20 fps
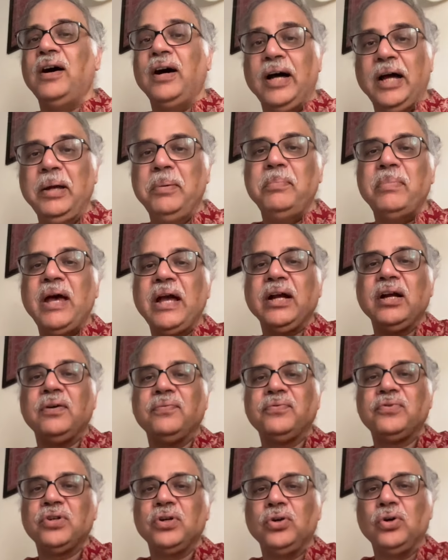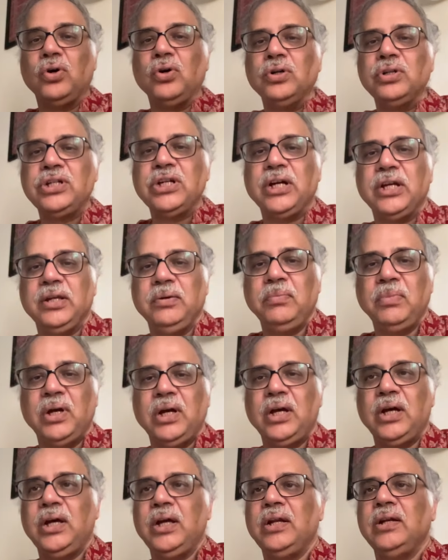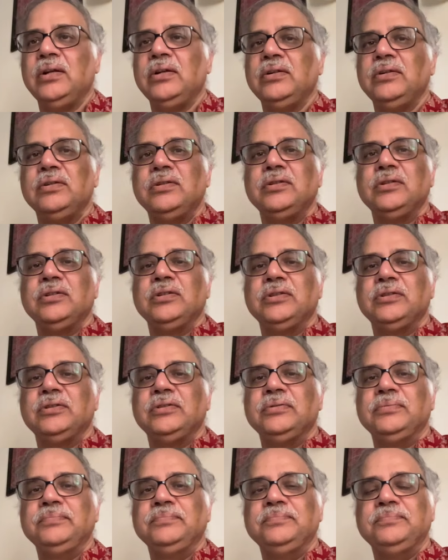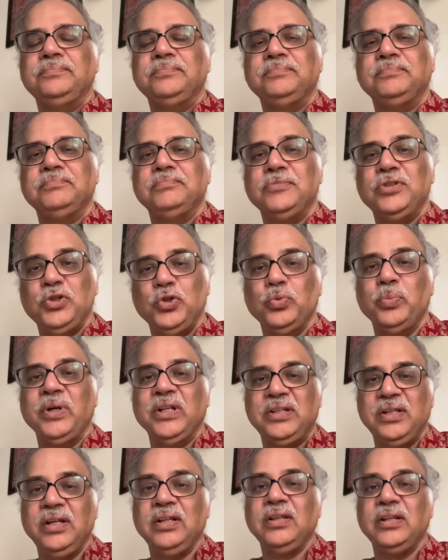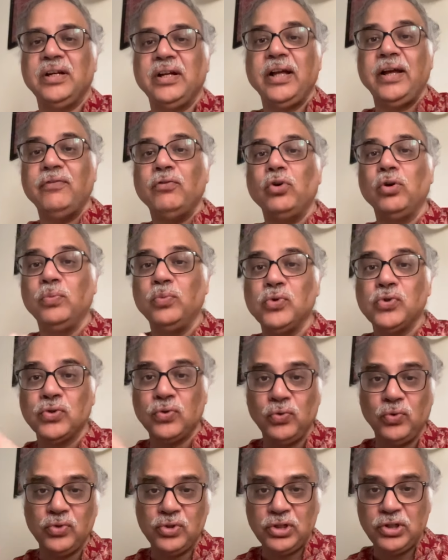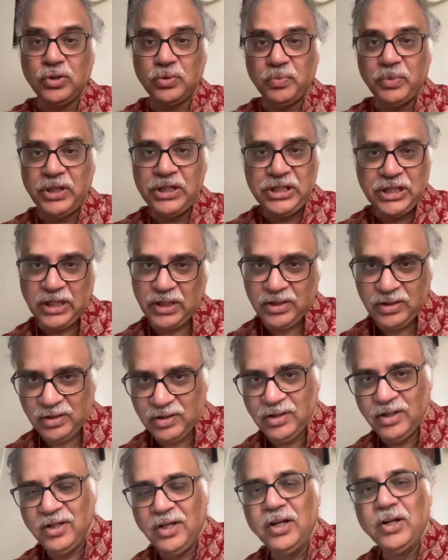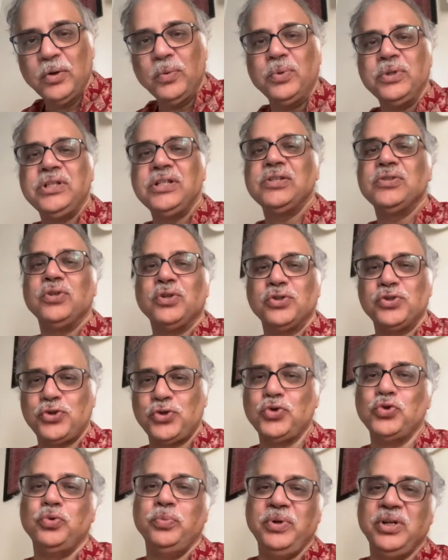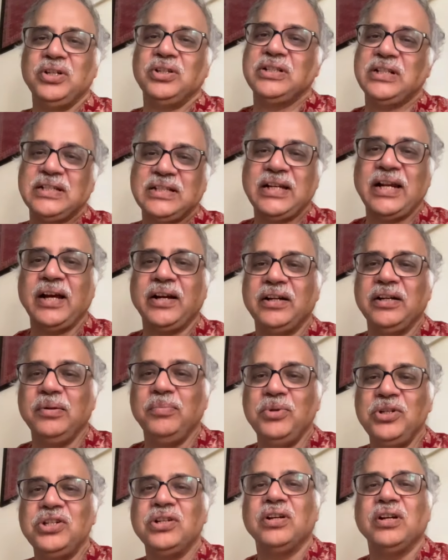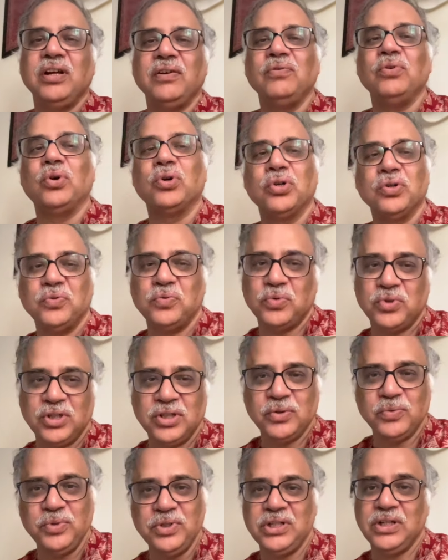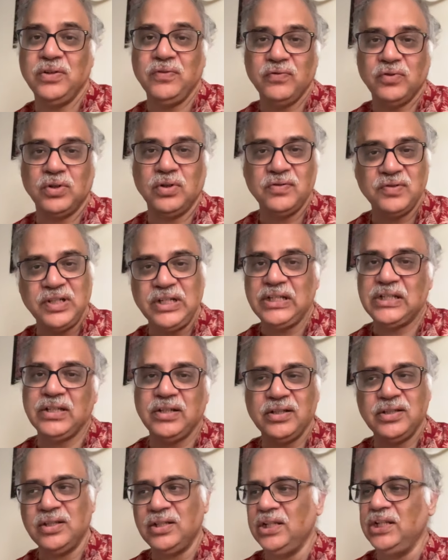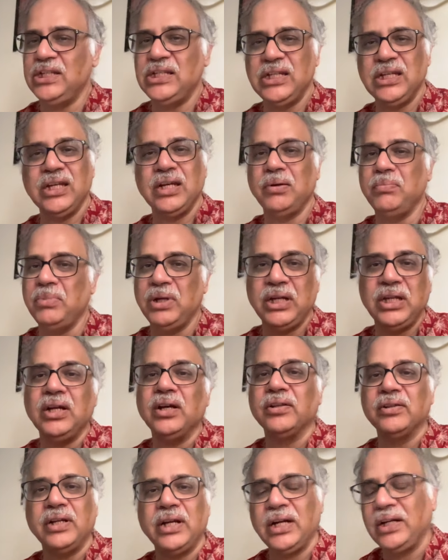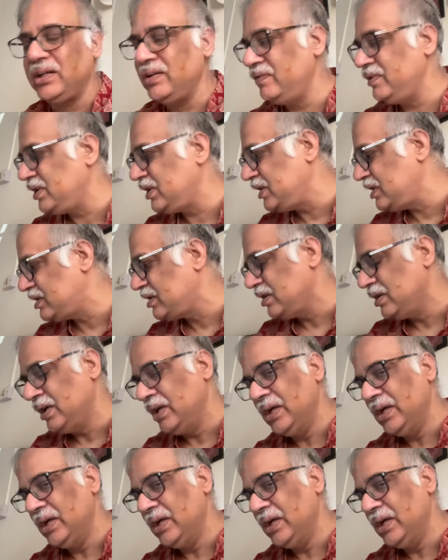I am back after a long time, and you may think that I have almost closed down my channel, which is not true because as an academician, I have a lot of work which involves research, teaching, and many other activities,